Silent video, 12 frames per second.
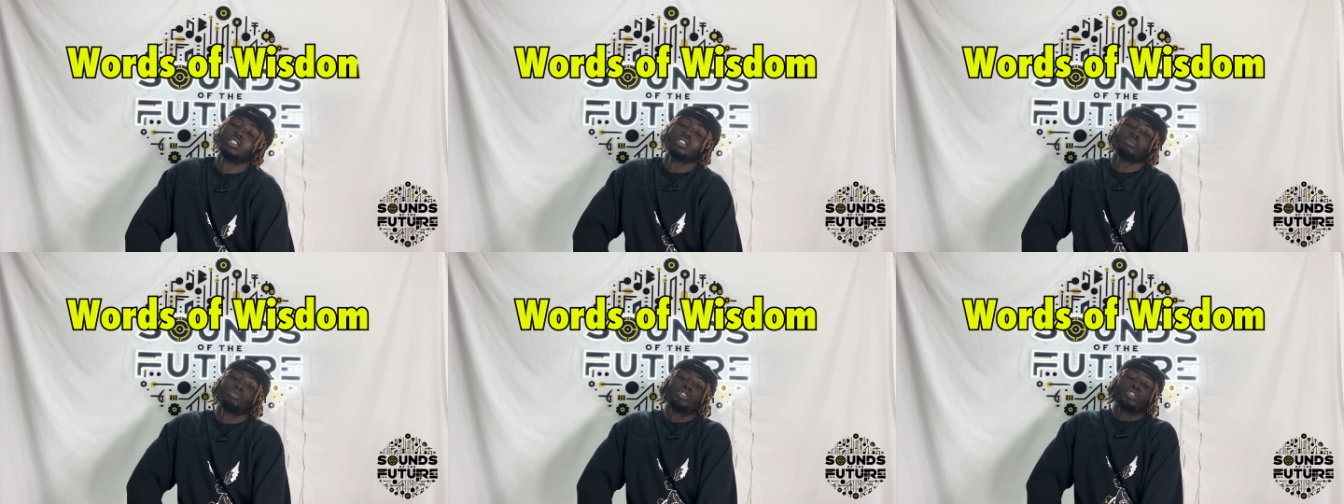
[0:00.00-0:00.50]

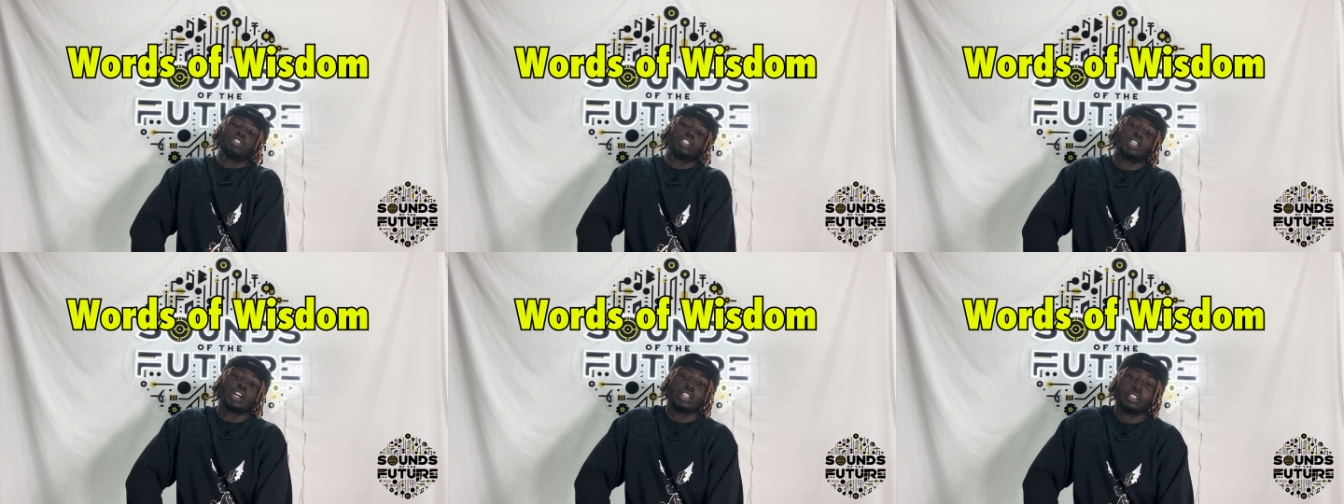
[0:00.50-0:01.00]
Some
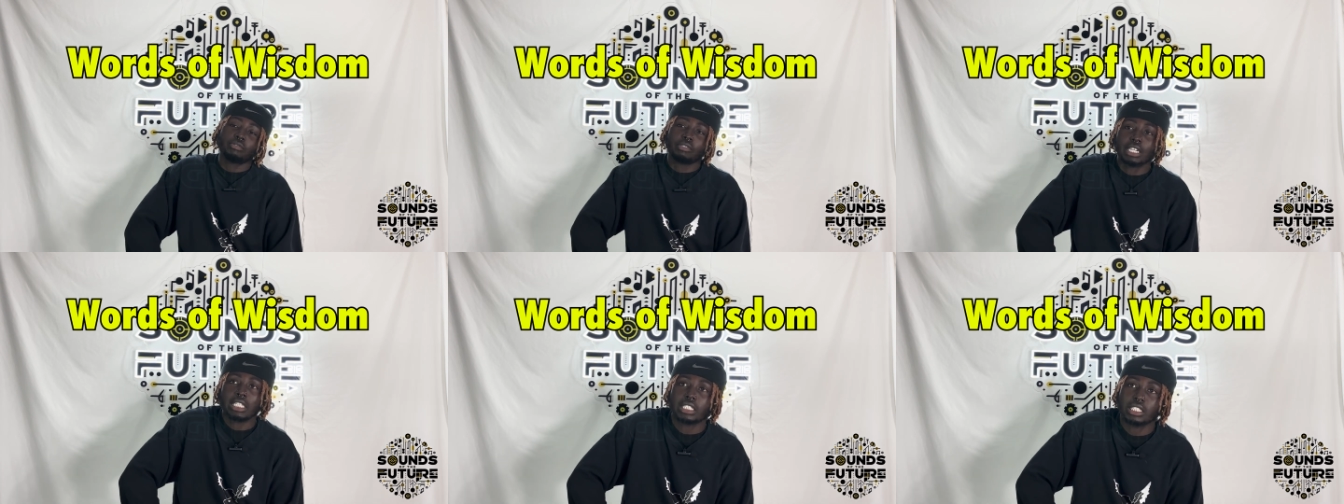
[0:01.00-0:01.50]
trillion dollar
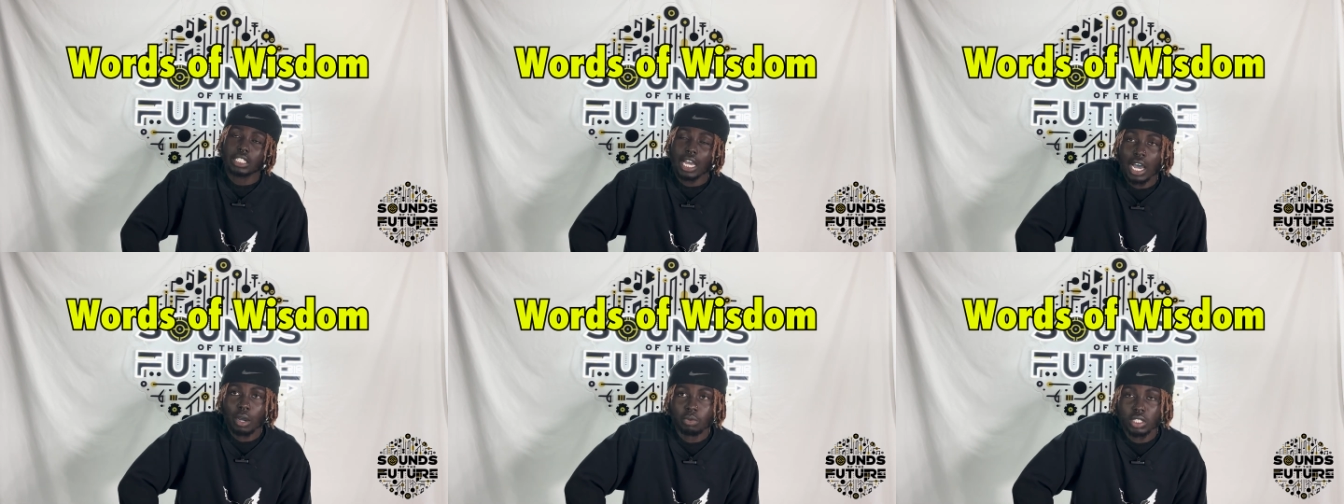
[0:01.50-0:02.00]
advice.
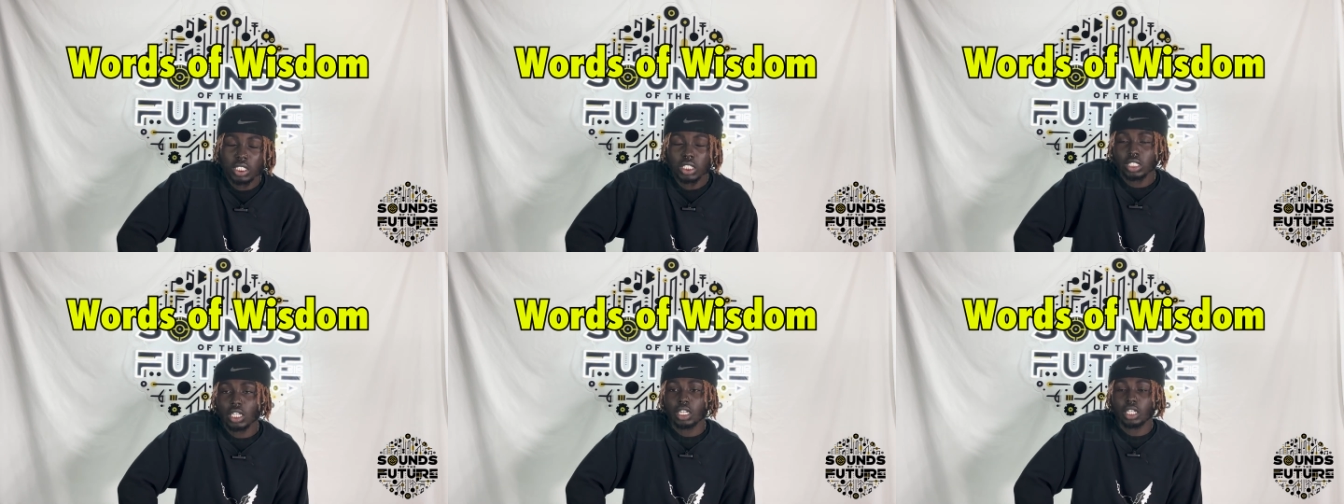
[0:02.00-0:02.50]
I would
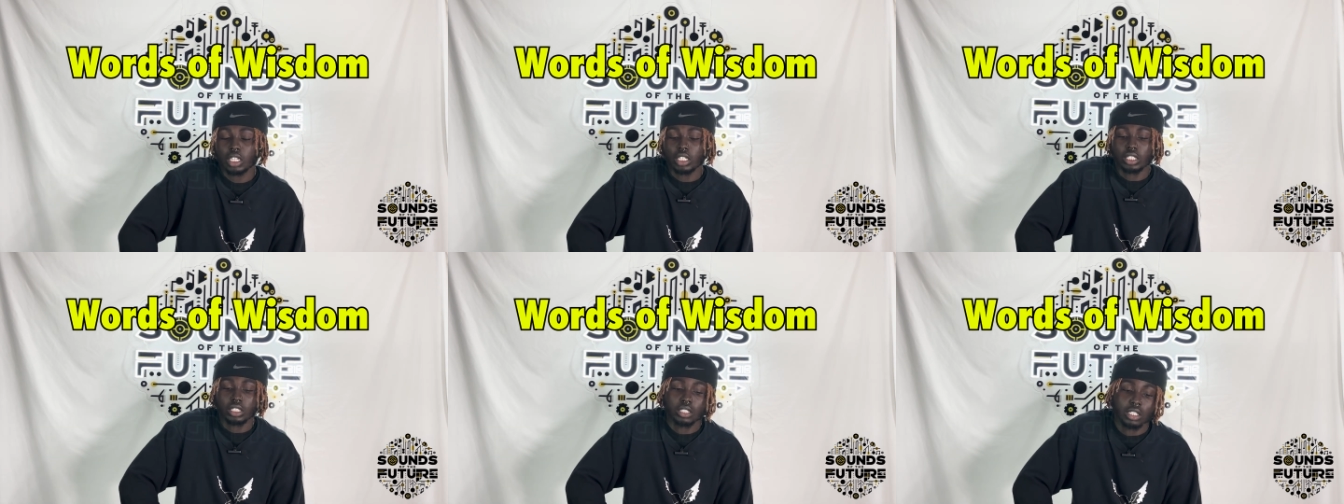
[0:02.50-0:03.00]
say